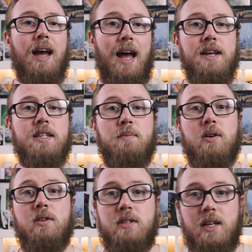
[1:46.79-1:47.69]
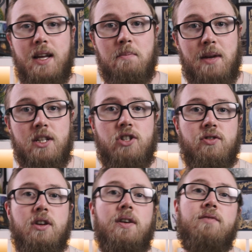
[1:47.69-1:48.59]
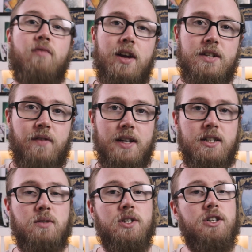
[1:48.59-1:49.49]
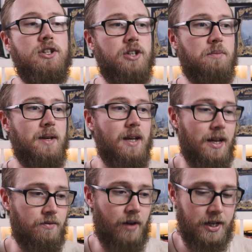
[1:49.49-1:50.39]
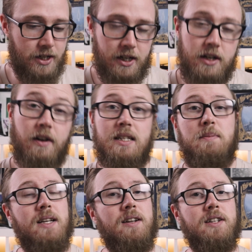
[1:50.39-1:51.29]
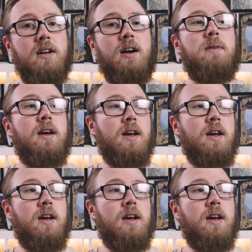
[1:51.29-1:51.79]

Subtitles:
haste, because it means during your enraged phases, which you should be enraged 90% of the time,